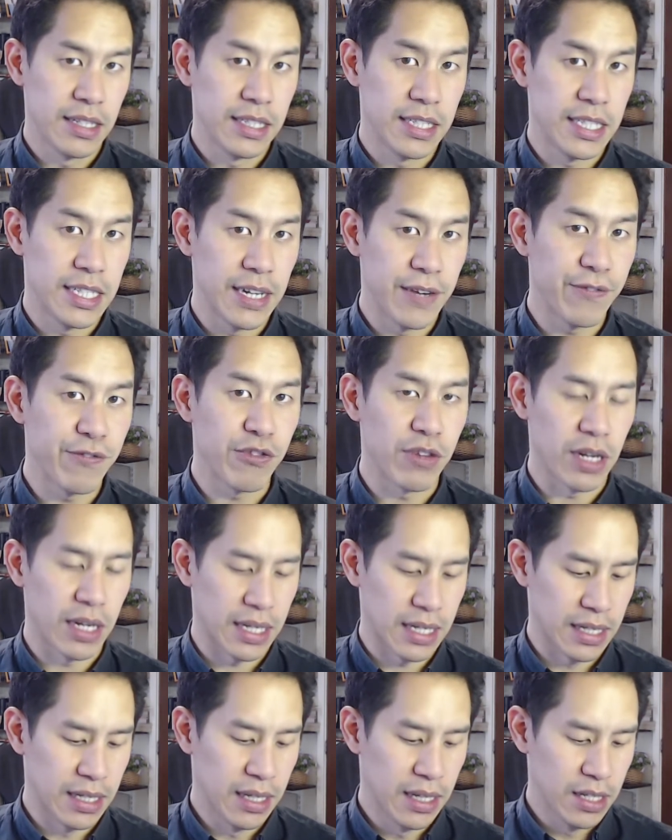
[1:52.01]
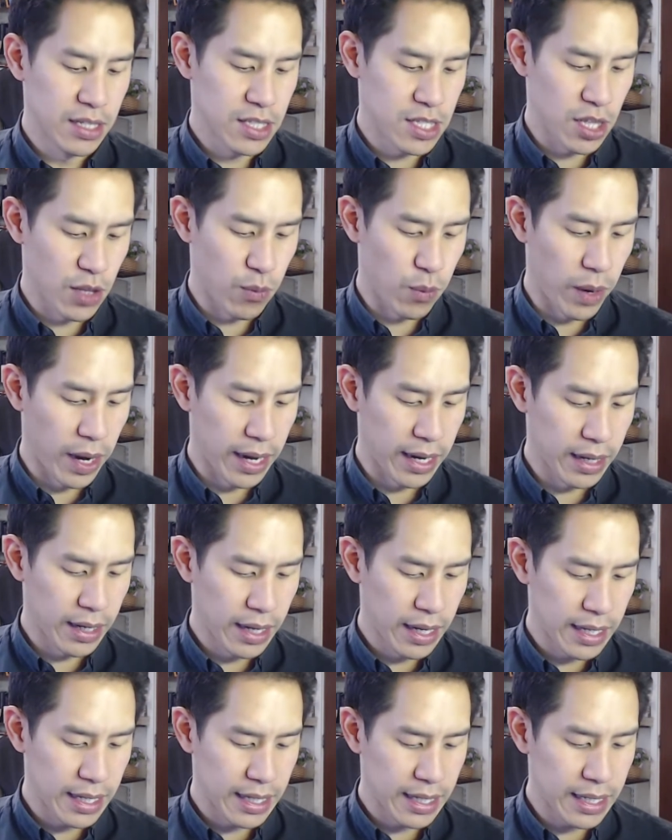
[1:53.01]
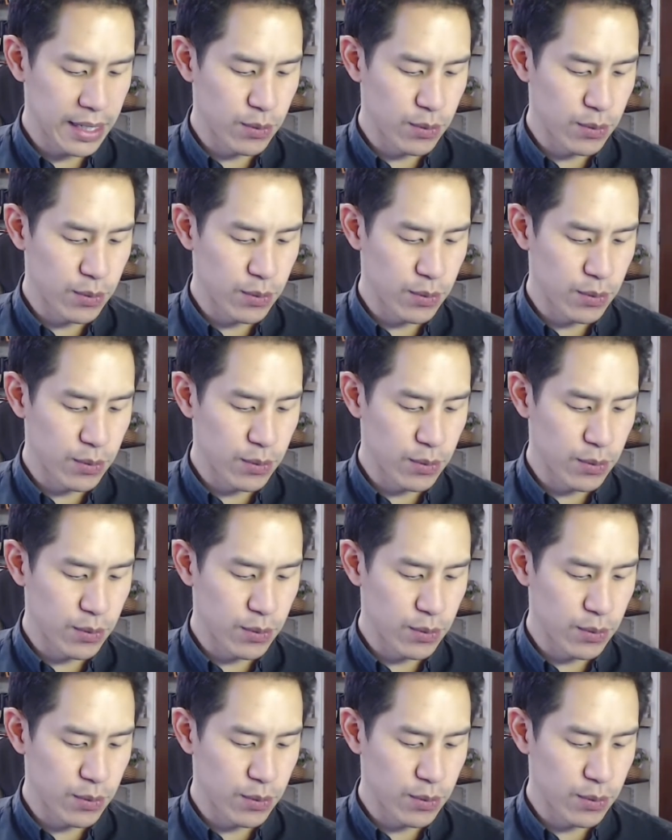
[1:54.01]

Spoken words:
differently to the way he